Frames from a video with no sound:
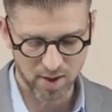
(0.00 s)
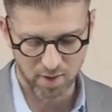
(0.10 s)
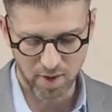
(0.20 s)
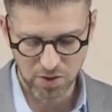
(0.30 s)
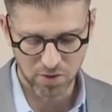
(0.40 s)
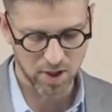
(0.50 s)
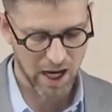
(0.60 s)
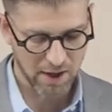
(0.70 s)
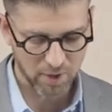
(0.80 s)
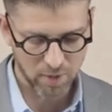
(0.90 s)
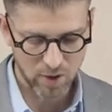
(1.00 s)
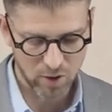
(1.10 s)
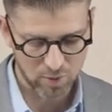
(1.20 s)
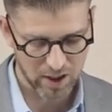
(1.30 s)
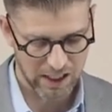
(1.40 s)
salvation to everyone
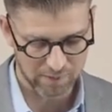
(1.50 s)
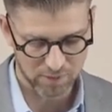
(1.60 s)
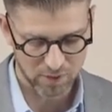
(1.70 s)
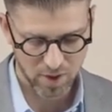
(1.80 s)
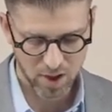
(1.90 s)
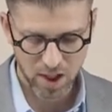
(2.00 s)
who believes,